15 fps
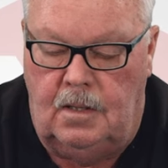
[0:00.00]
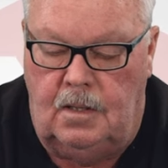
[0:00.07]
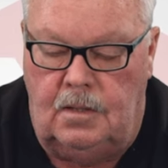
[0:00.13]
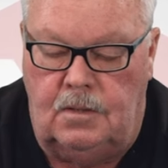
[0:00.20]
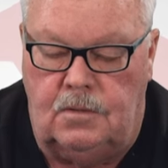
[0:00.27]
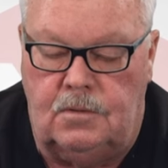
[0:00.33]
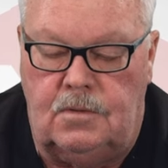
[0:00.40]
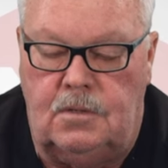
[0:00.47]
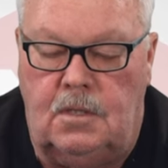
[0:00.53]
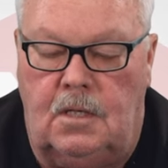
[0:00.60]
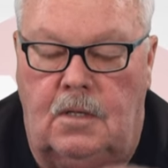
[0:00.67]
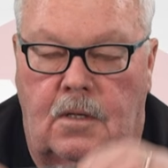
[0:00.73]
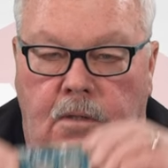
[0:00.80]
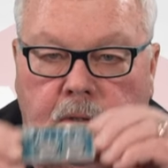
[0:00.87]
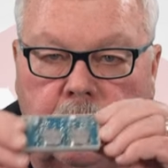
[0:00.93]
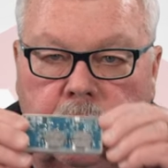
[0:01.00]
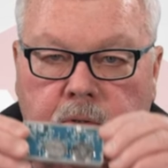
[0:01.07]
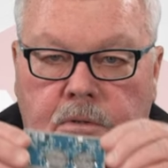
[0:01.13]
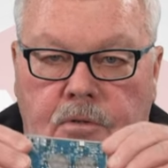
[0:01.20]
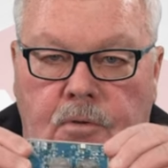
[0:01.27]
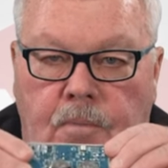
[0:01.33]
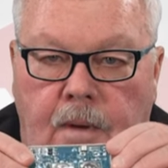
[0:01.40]
And you'll see that there's
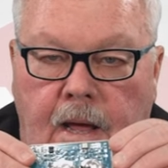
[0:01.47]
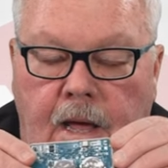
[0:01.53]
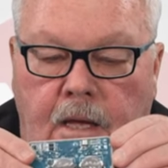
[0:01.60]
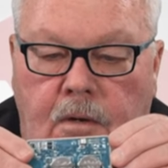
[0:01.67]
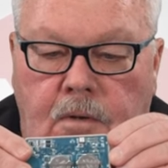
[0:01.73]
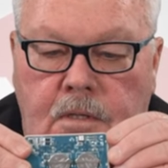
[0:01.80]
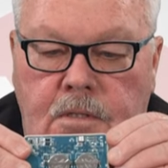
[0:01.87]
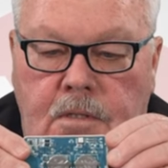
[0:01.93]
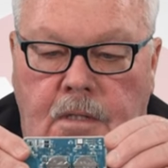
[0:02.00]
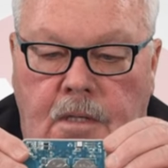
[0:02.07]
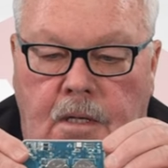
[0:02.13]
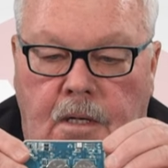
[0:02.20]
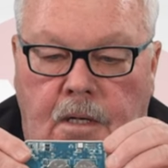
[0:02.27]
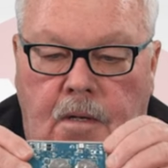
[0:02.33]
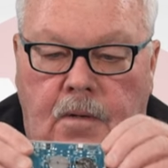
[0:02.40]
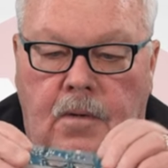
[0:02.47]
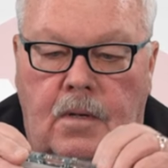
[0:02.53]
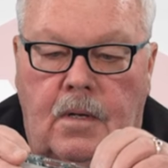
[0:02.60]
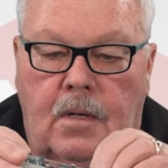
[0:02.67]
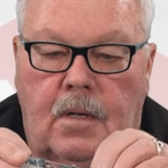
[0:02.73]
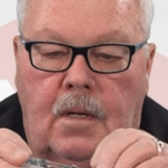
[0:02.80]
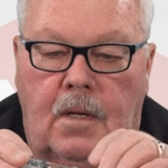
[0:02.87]
two batteries in here.
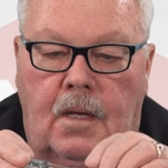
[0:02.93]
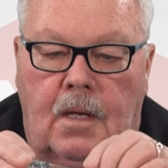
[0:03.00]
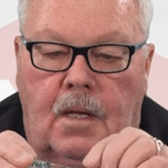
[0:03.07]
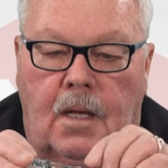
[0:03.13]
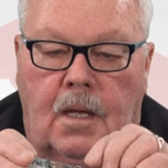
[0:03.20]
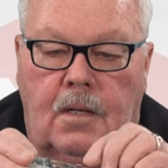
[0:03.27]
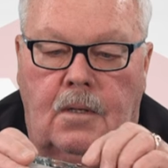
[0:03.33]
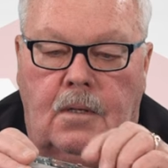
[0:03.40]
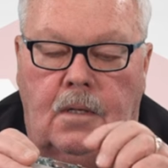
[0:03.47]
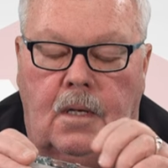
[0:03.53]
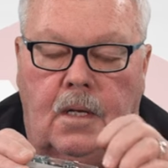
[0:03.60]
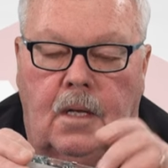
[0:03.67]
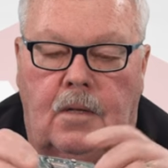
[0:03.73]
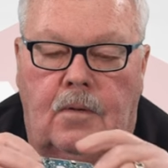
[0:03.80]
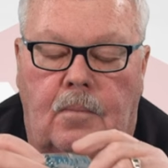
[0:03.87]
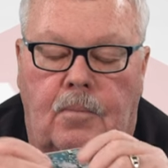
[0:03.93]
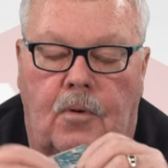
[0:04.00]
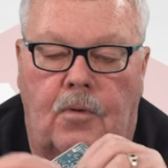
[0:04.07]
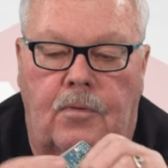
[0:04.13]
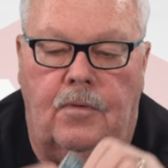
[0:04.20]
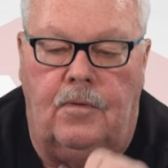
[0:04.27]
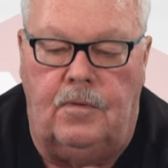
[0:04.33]
And uh, they're
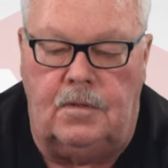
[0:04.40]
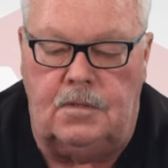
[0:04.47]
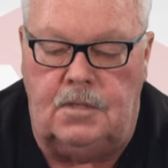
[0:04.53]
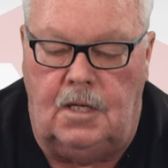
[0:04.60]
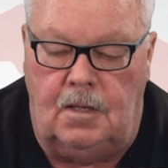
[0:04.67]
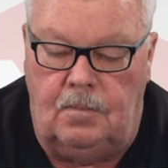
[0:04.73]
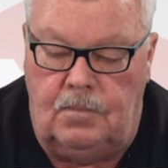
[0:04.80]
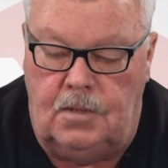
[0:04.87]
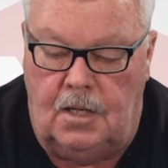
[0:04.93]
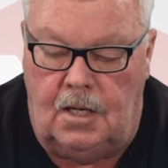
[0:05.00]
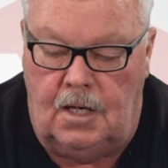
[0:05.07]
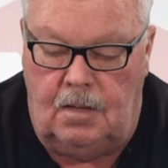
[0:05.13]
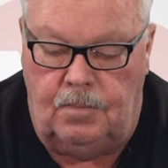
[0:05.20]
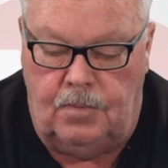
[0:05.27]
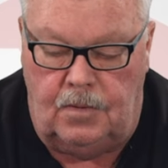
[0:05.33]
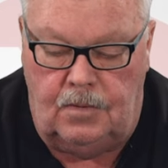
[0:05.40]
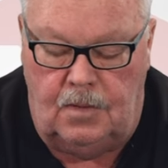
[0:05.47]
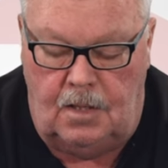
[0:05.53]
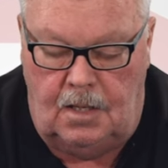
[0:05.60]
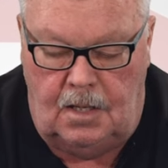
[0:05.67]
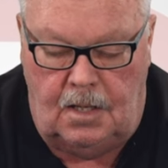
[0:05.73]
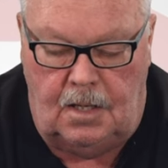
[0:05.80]
both of the same type and
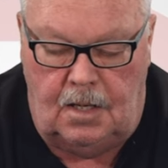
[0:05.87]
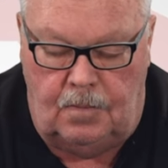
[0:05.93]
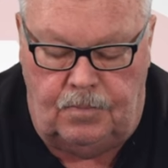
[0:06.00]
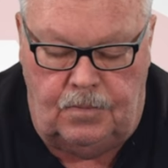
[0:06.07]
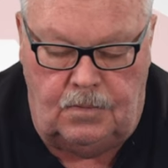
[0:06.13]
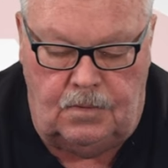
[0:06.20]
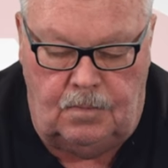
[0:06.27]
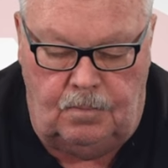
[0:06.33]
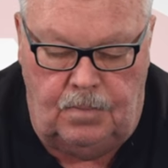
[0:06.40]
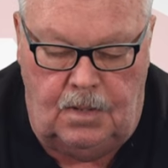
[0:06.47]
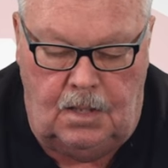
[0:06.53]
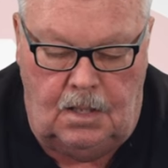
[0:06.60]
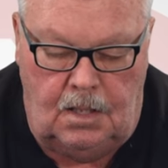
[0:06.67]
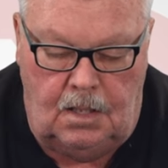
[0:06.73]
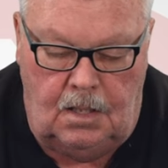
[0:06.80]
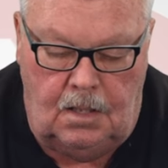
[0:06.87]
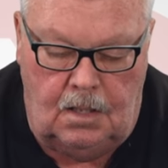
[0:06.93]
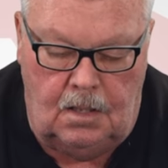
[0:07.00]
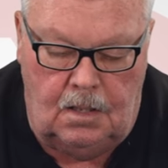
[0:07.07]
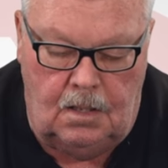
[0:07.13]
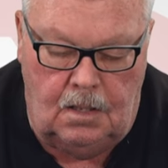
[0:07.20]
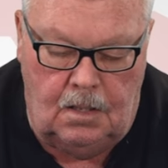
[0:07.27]
they happen to be
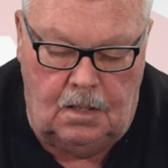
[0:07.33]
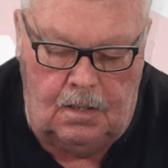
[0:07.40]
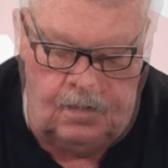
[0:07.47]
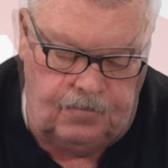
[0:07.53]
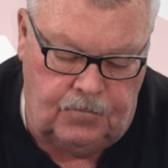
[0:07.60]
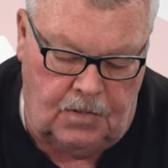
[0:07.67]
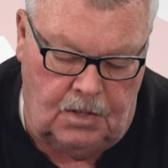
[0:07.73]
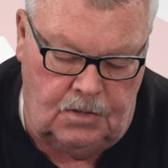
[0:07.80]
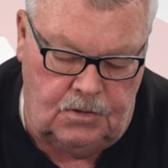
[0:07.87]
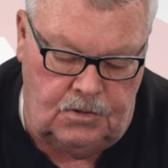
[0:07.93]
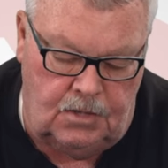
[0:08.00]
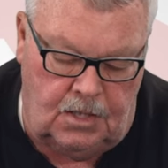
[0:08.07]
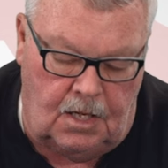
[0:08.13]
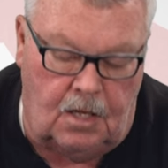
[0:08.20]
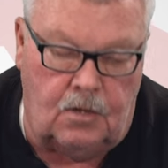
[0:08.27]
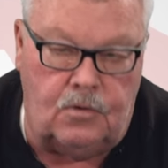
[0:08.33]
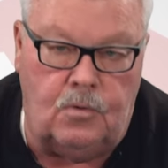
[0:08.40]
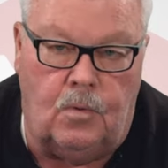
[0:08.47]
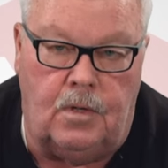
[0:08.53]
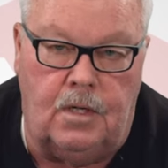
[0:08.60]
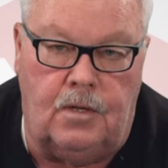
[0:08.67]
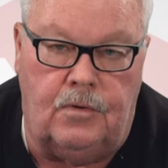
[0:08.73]

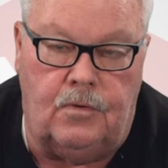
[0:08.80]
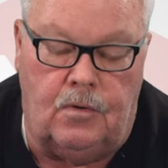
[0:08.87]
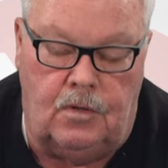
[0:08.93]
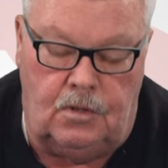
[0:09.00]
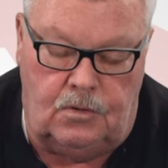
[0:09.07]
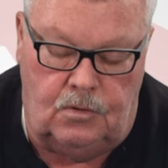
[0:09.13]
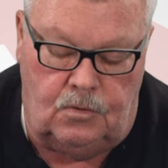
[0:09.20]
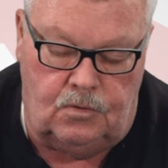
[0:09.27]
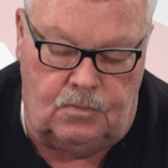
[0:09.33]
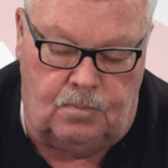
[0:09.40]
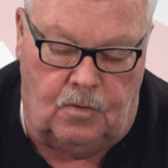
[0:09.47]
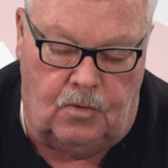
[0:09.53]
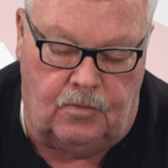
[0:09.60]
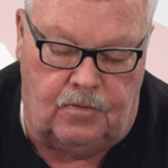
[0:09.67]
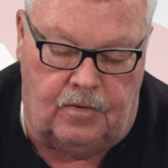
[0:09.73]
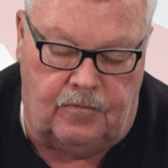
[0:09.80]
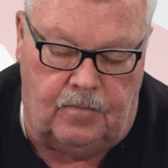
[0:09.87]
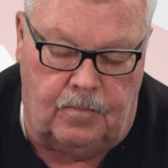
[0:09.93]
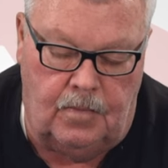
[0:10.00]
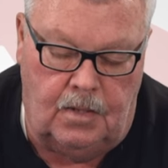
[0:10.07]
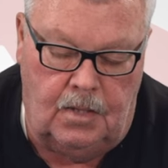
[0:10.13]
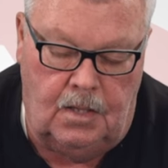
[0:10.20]
CR2032s, both of them.